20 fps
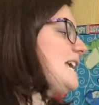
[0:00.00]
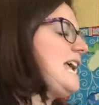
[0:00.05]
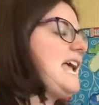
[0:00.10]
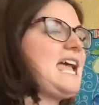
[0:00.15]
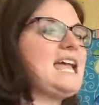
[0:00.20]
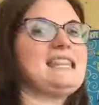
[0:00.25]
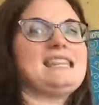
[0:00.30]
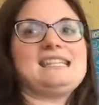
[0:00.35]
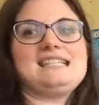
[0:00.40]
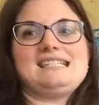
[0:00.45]

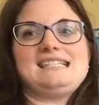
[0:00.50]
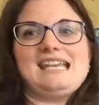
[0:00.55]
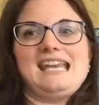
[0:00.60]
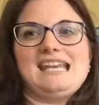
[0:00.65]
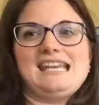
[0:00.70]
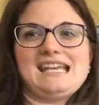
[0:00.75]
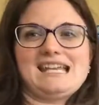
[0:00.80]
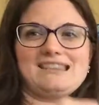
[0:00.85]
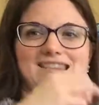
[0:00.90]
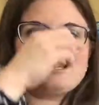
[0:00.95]
and the
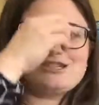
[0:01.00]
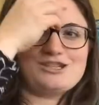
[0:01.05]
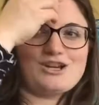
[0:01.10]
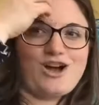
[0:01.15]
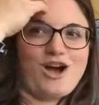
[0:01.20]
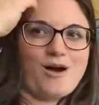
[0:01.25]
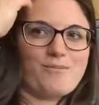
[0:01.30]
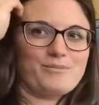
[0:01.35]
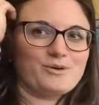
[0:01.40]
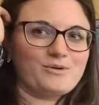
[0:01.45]
date at the
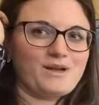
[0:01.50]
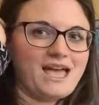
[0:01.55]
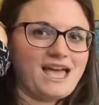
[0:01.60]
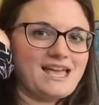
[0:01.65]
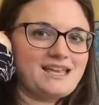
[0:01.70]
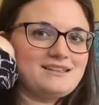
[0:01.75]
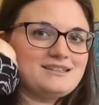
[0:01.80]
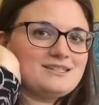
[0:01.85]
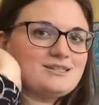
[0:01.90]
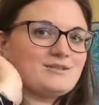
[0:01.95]
top,
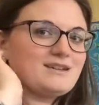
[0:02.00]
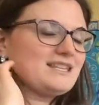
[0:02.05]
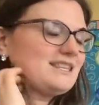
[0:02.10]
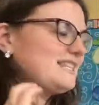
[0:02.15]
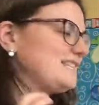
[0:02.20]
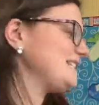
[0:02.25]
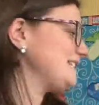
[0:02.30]
okay? So get the